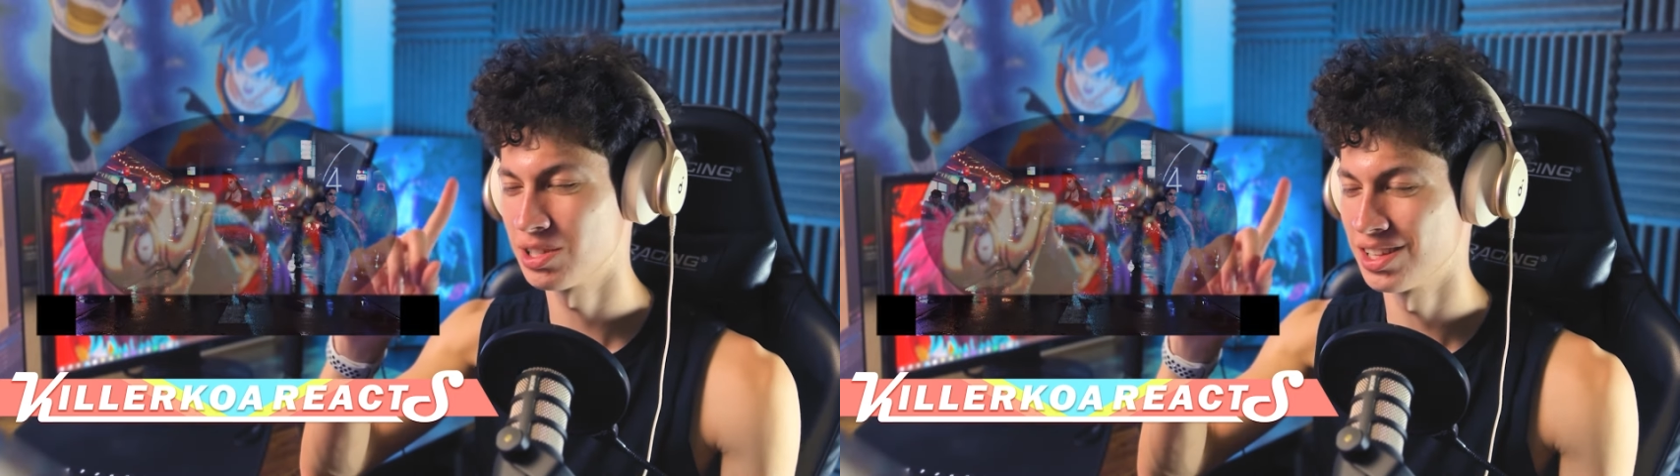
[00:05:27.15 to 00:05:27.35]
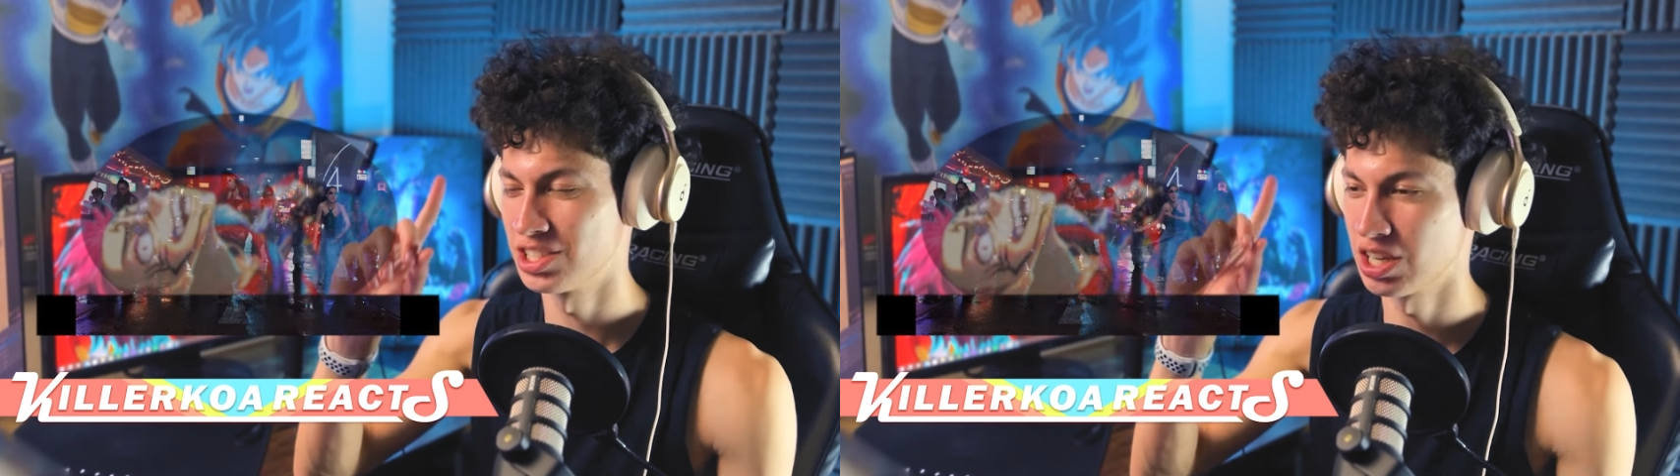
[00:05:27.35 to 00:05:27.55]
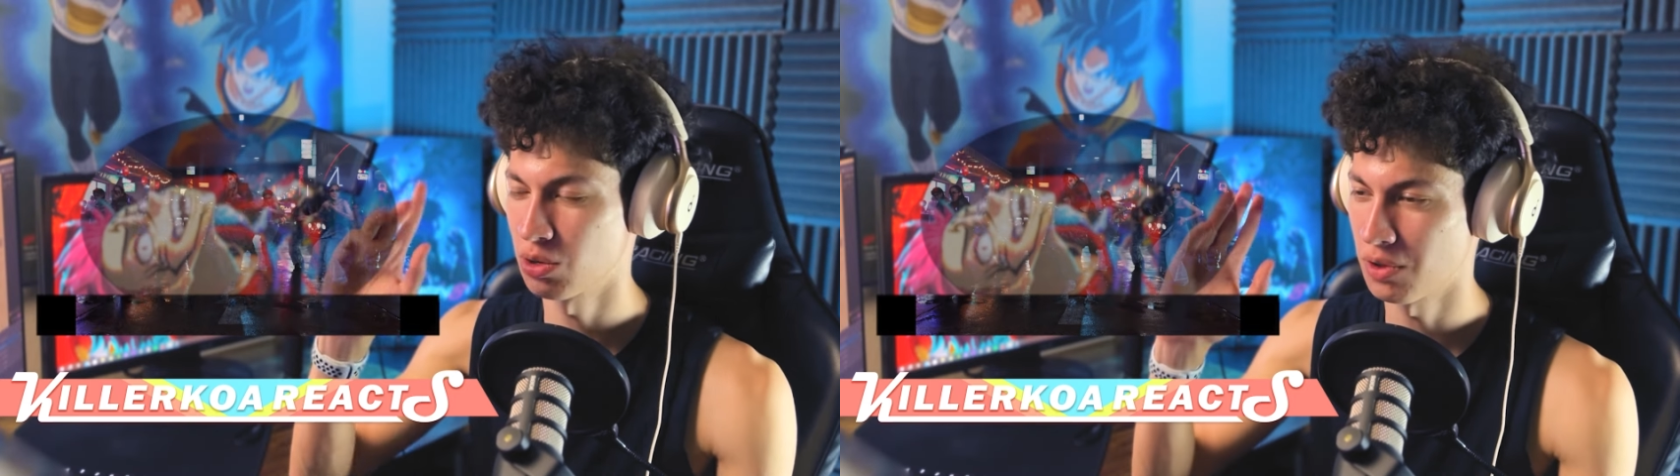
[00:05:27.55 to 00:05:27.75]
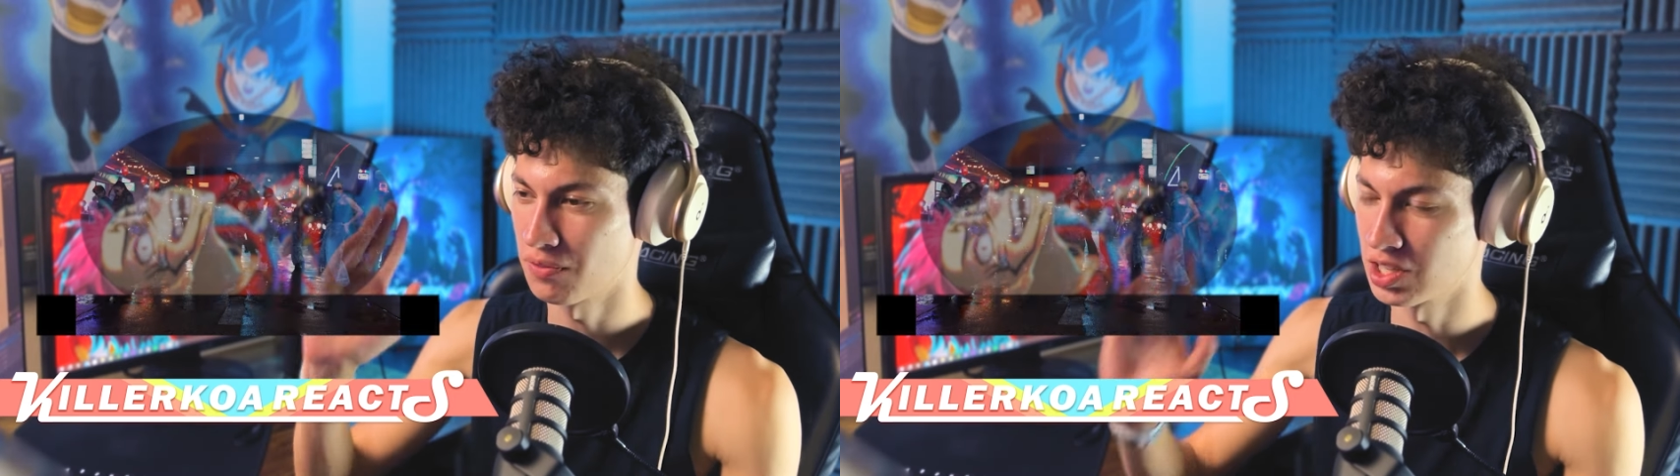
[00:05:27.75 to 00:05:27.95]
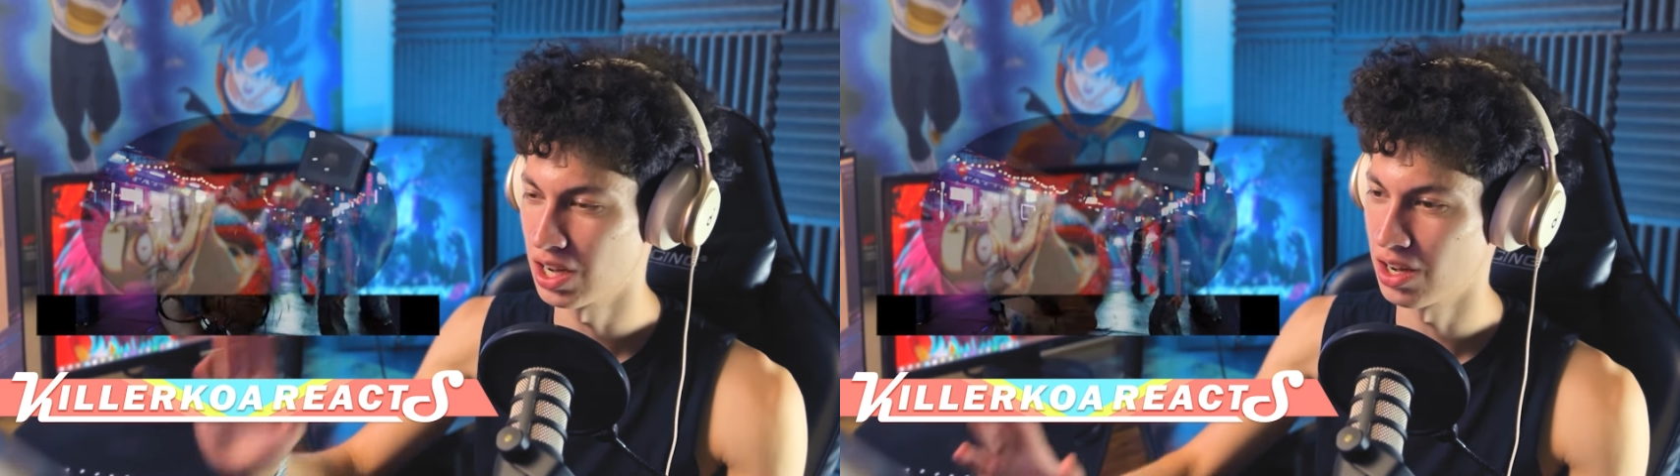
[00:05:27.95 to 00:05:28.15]
to the channel if
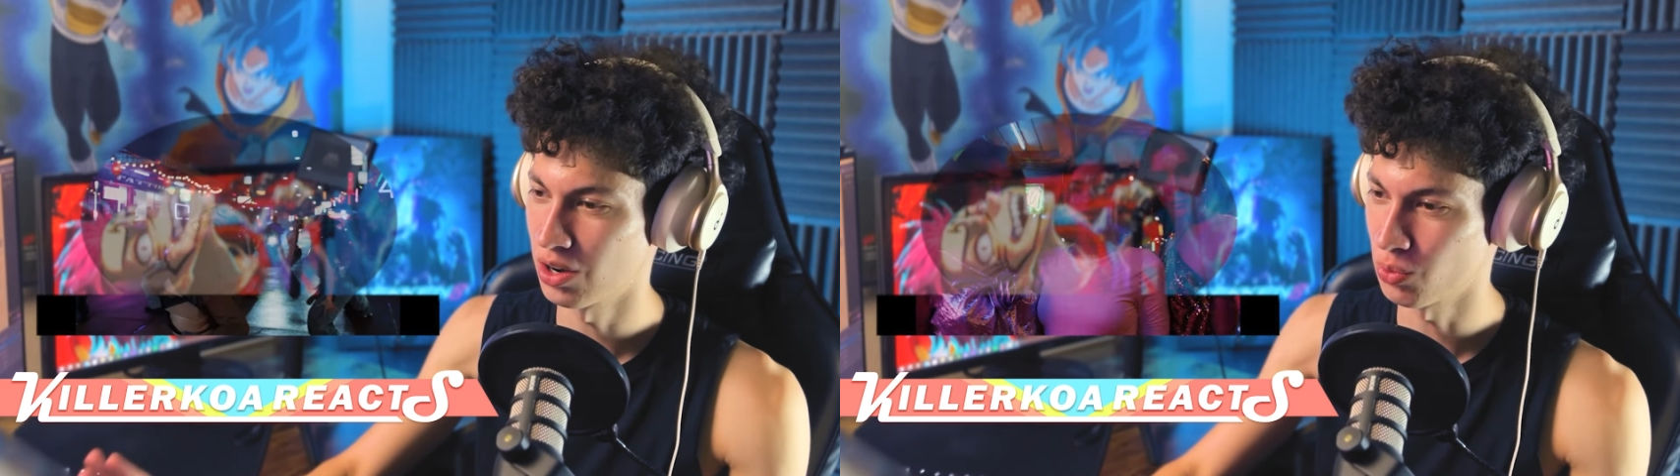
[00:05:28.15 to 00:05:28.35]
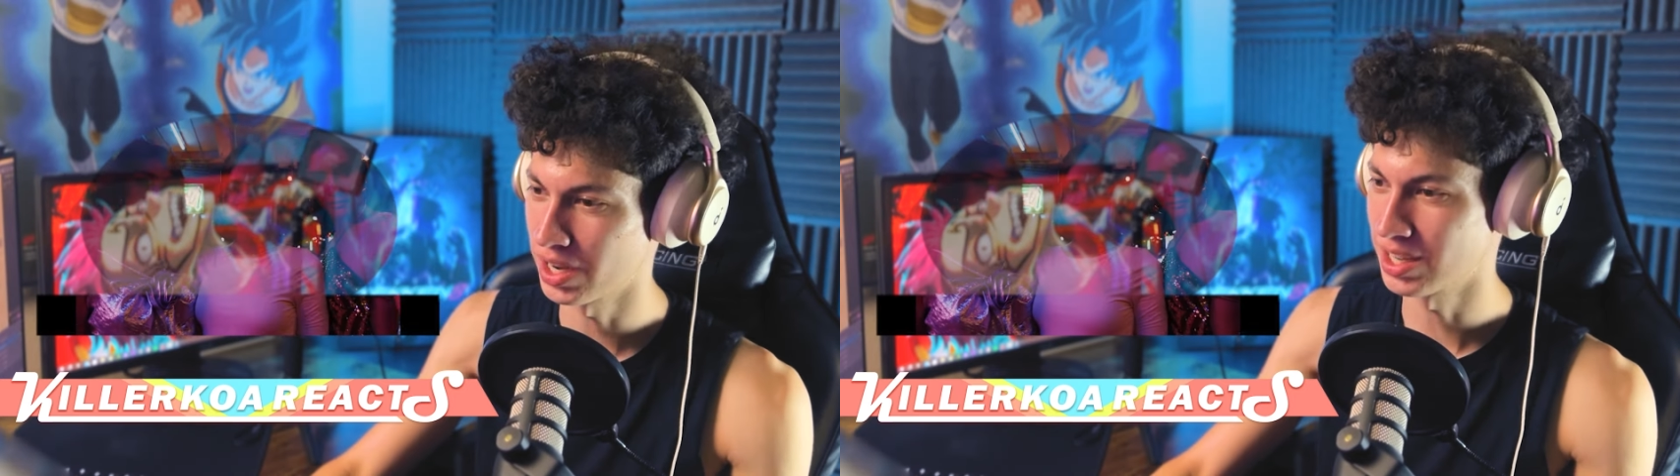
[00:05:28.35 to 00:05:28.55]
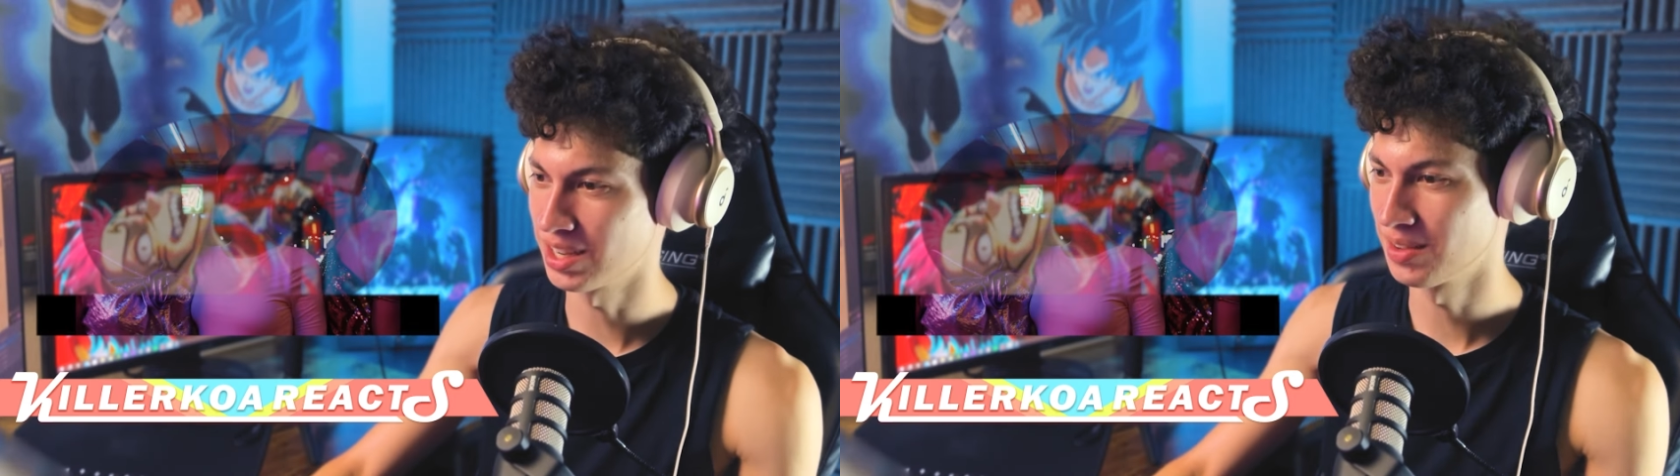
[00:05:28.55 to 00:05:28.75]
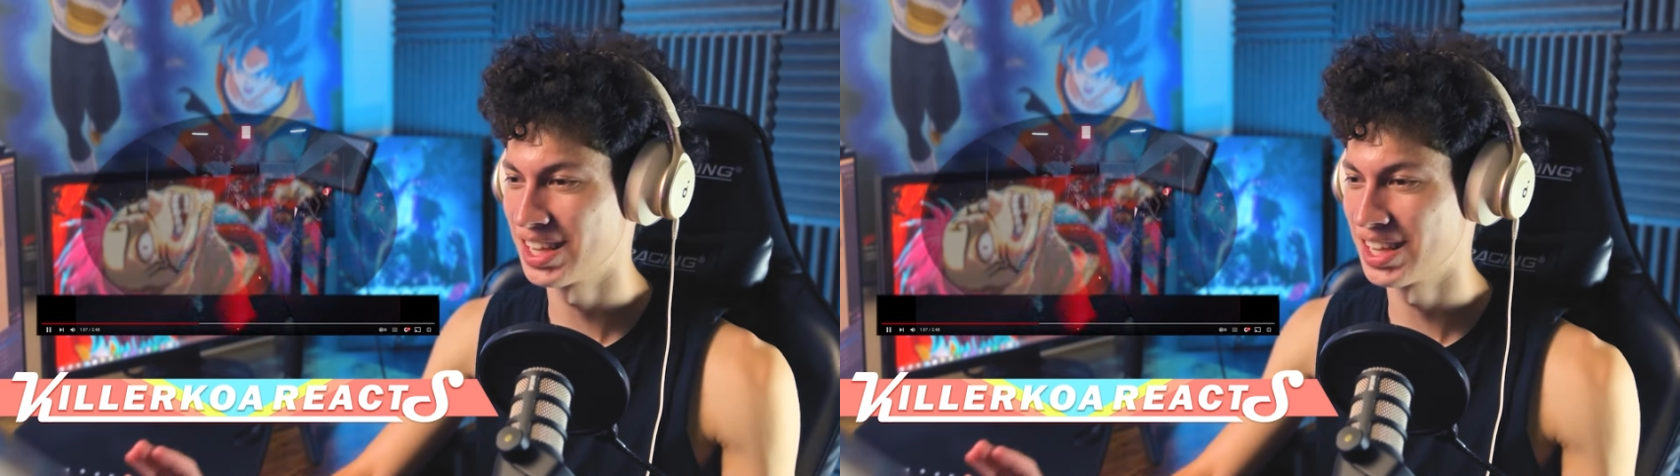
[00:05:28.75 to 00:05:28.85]
you've not already.